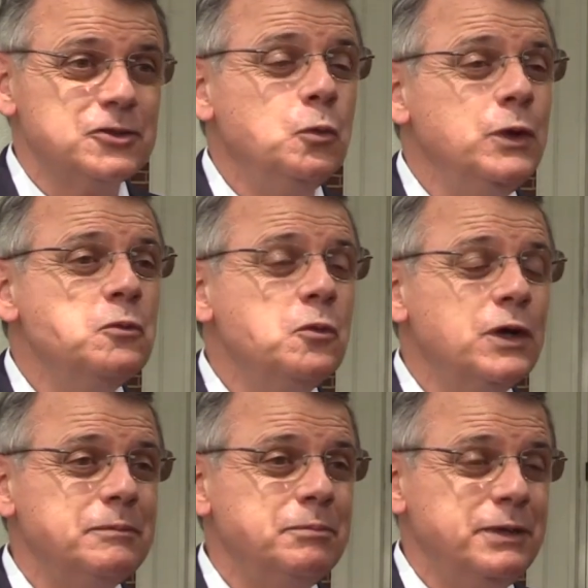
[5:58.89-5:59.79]
So we
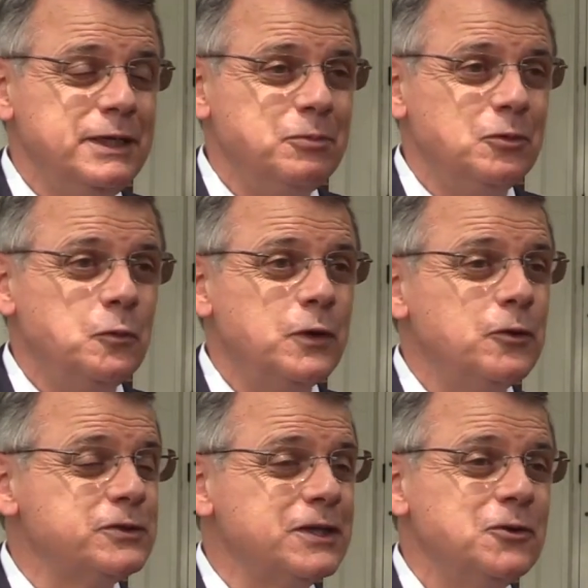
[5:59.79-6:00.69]
want people,
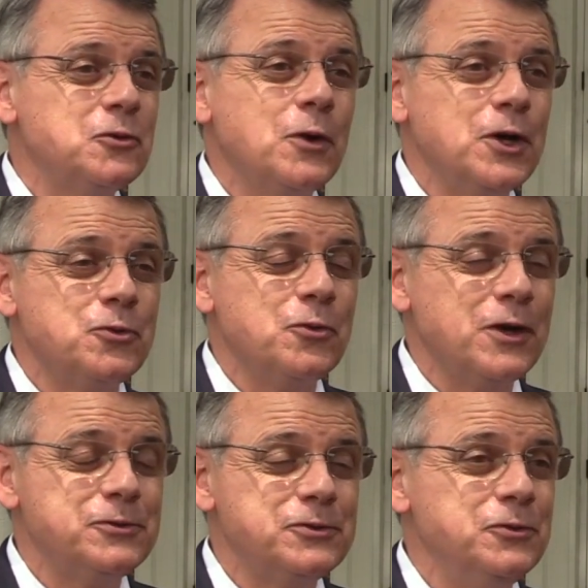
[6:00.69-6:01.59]
whether it's undergraduate or
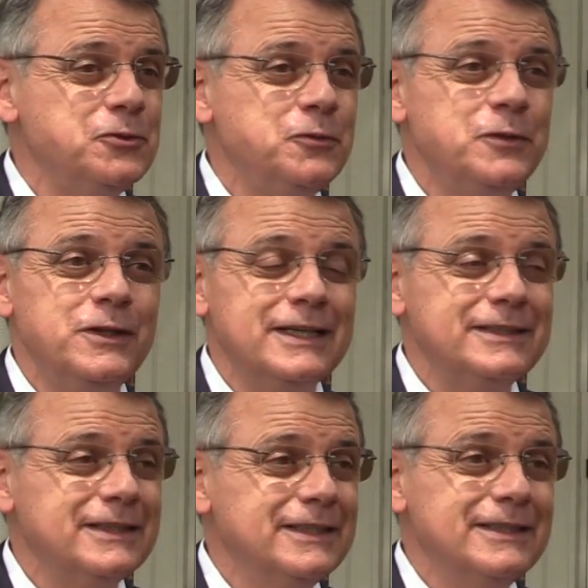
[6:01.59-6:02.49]
graduate students, to feel
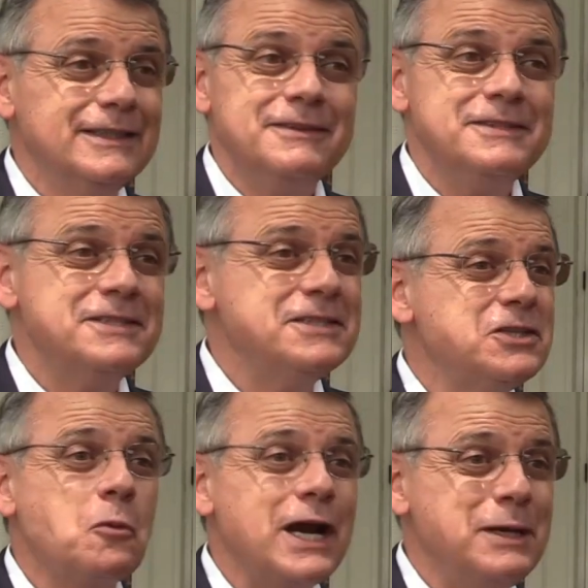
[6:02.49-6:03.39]
like this
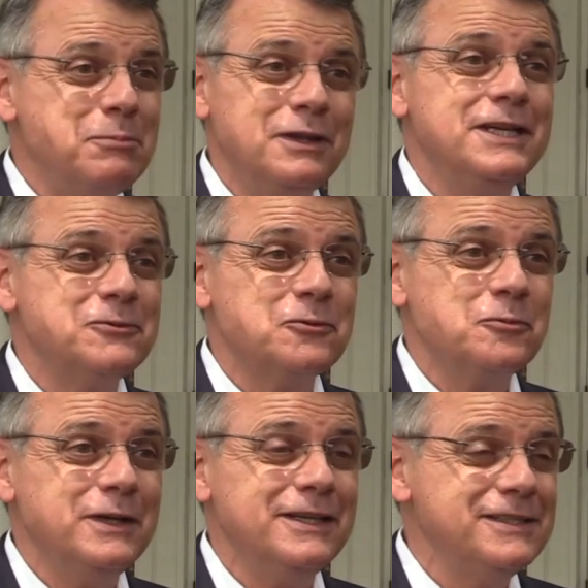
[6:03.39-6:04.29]
right place for
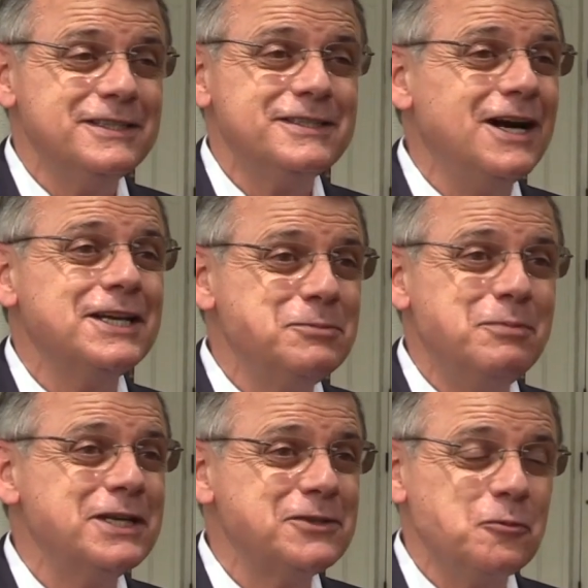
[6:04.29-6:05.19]
me. This is God's
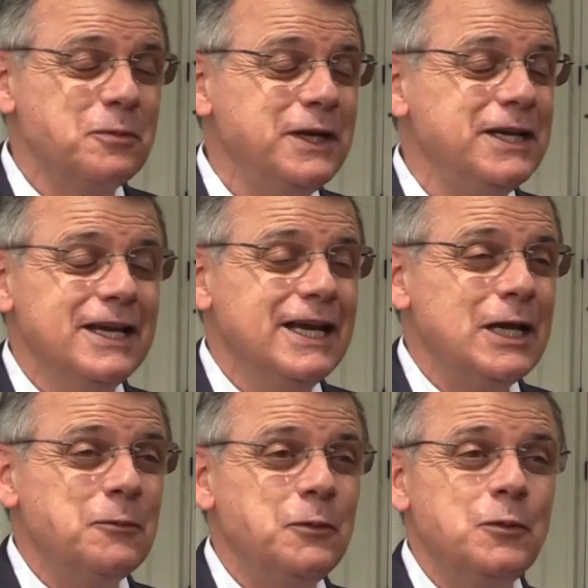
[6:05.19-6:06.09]
best for me,
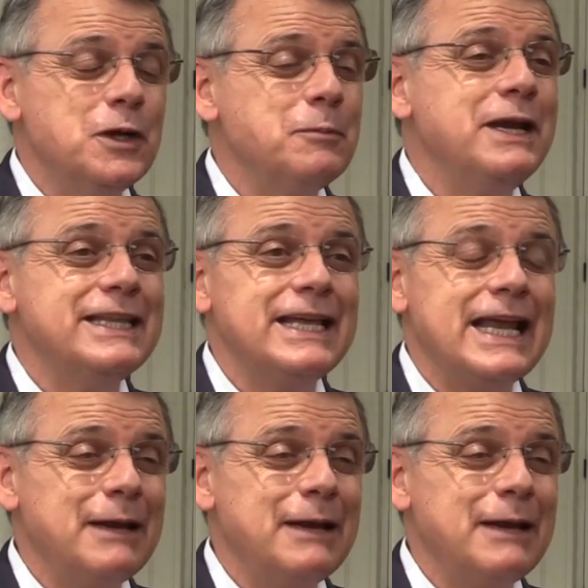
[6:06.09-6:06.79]
and we want to make that